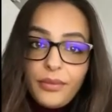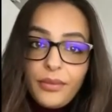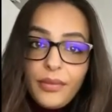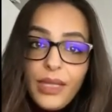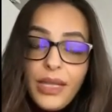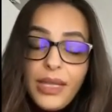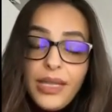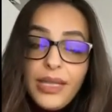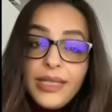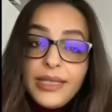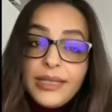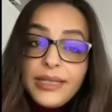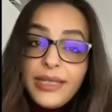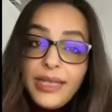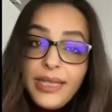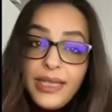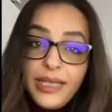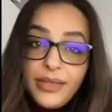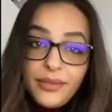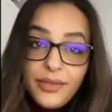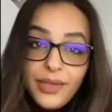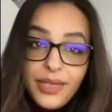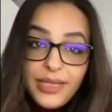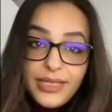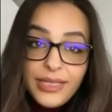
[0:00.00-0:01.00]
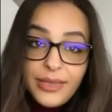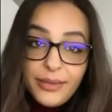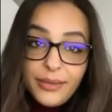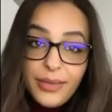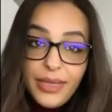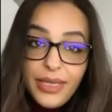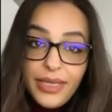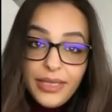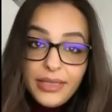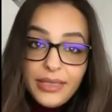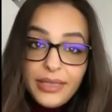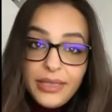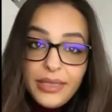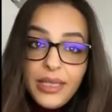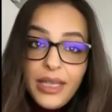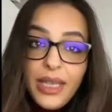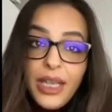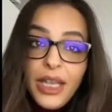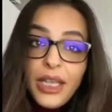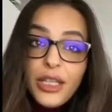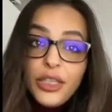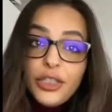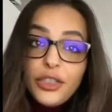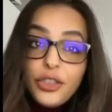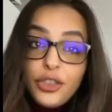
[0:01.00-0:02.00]
Is innovator means,
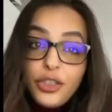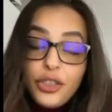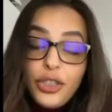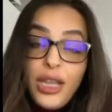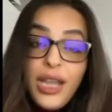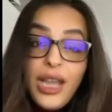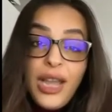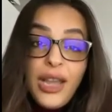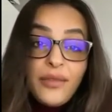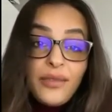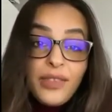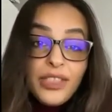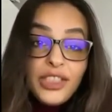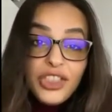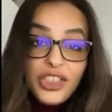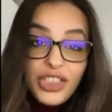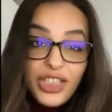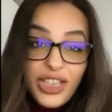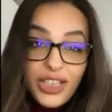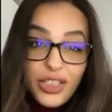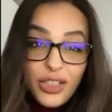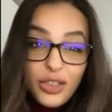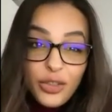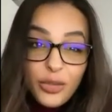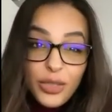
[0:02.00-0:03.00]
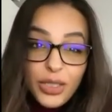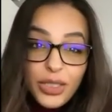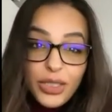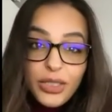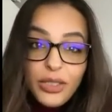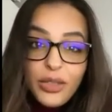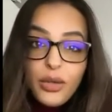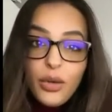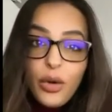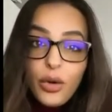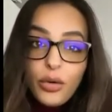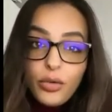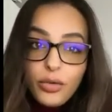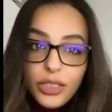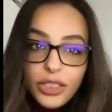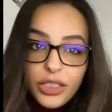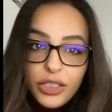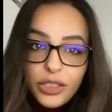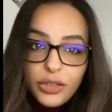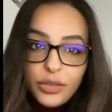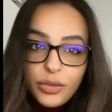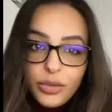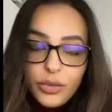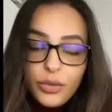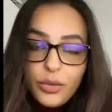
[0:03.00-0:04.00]
do you have a genuine,
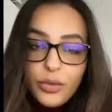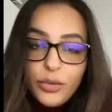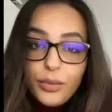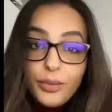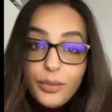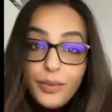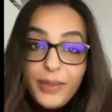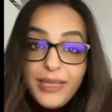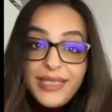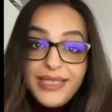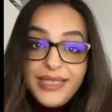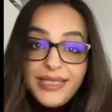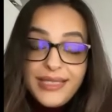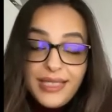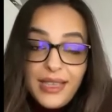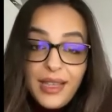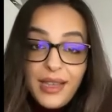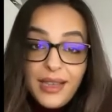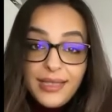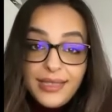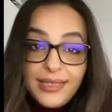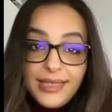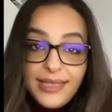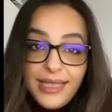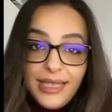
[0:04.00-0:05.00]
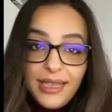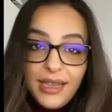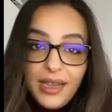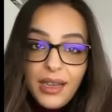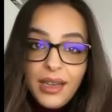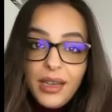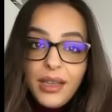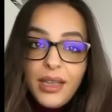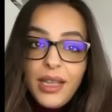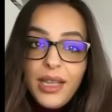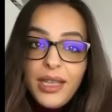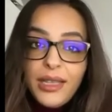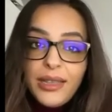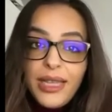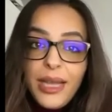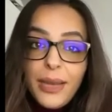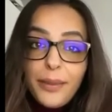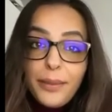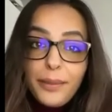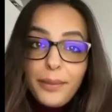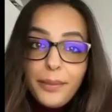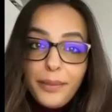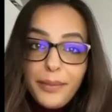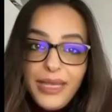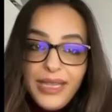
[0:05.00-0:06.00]
original business idea that
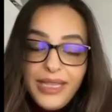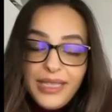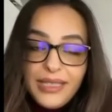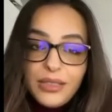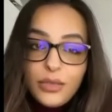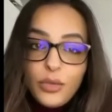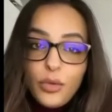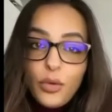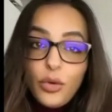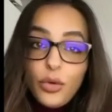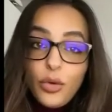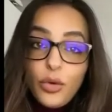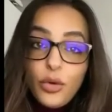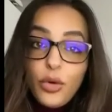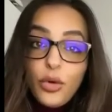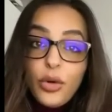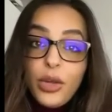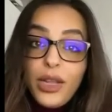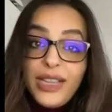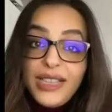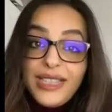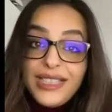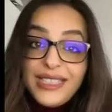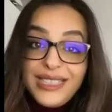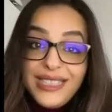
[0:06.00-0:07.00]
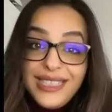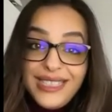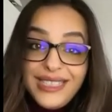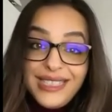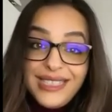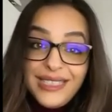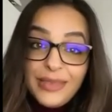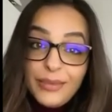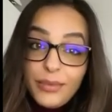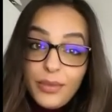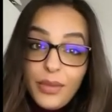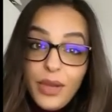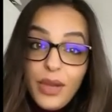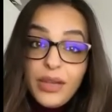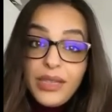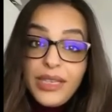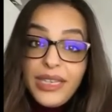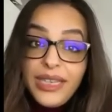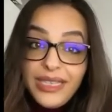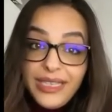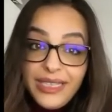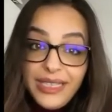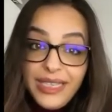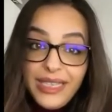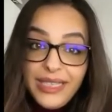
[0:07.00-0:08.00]
meets or existing
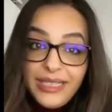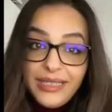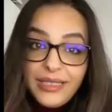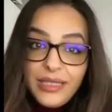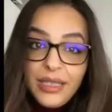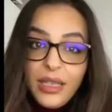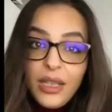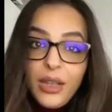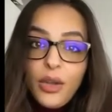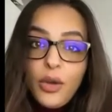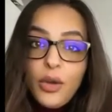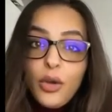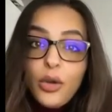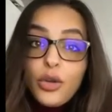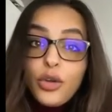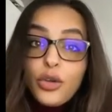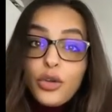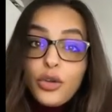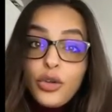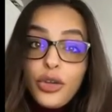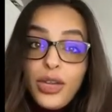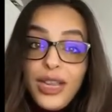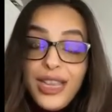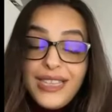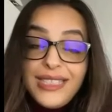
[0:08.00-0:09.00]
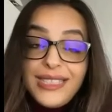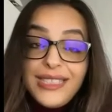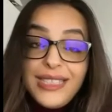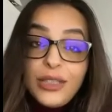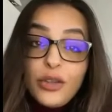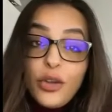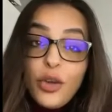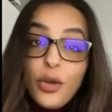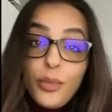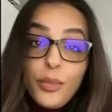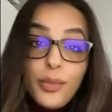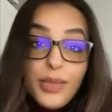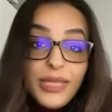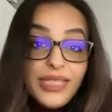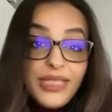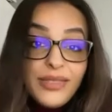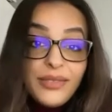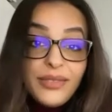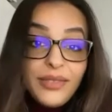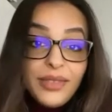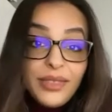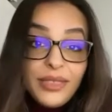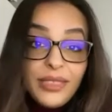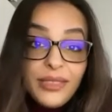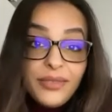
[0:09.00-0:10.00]
market needs or creates a
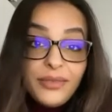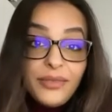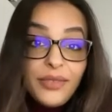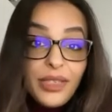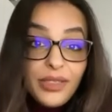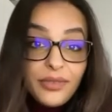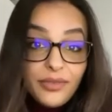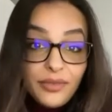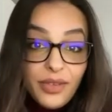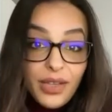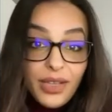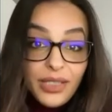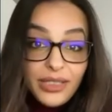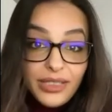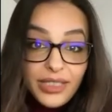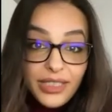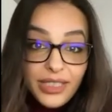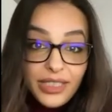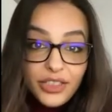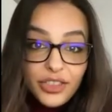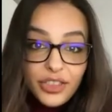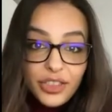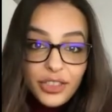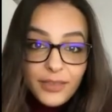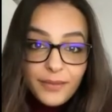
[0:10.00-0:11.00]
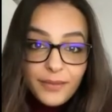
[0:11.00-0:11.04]
competitive advantage?